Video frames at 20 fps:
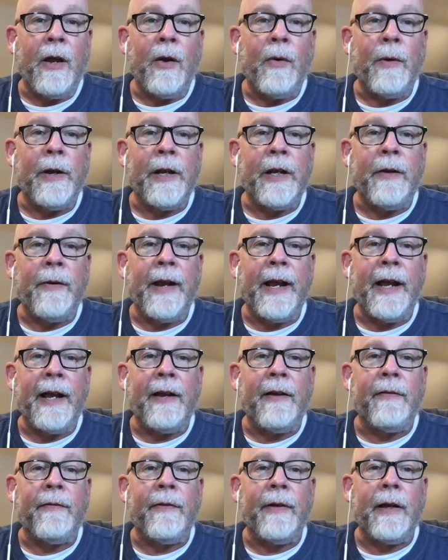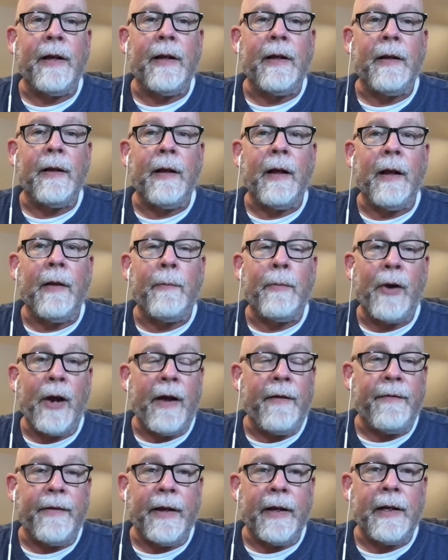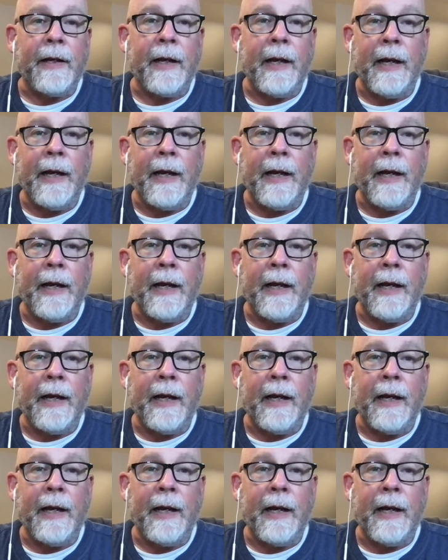when you have a profit,